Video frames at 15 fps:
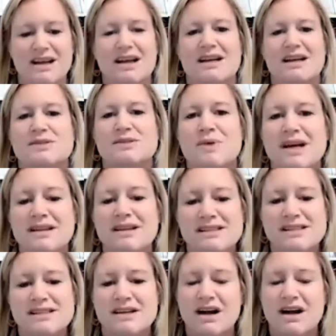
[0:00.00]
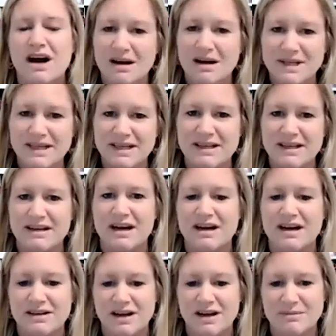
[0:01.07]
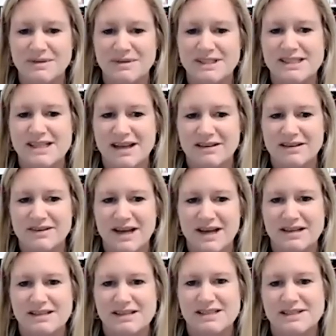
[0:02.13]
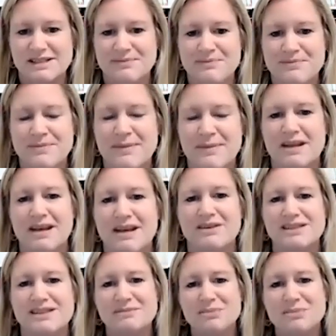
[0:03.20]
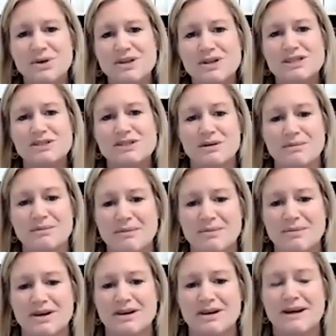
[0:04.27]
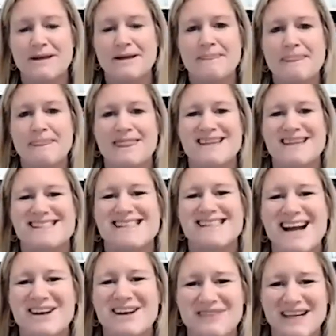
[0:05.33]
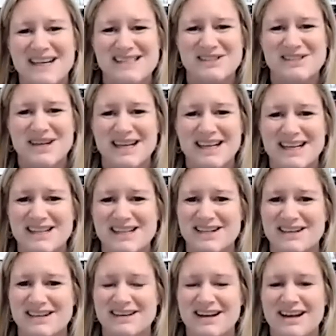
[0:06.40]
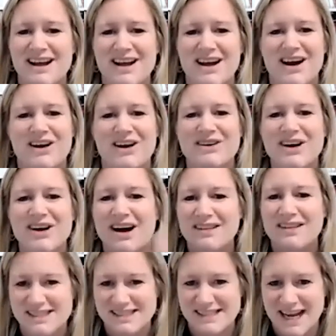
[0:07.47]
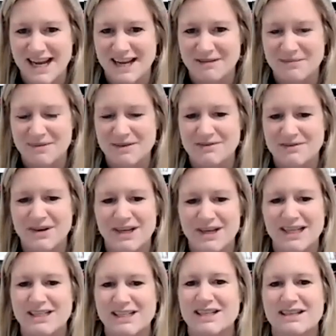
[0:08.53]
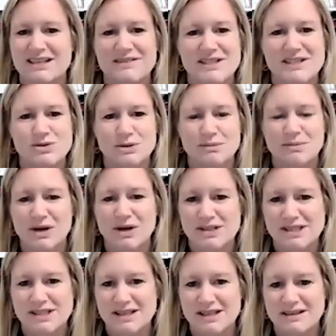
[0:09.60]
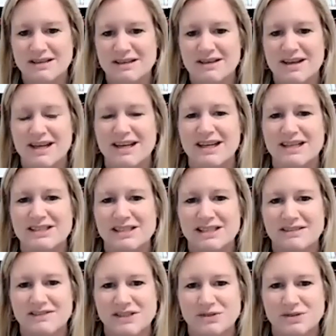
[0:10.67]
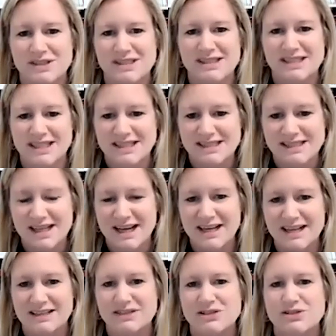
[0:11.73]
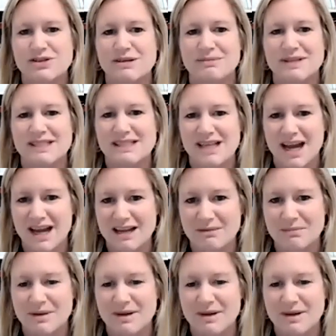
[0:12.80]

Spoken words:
as well as the common and uncommon side effects. Now, it's important to remember the side effects to radiation are not the same for each individual person and each individual disease site and treatment type.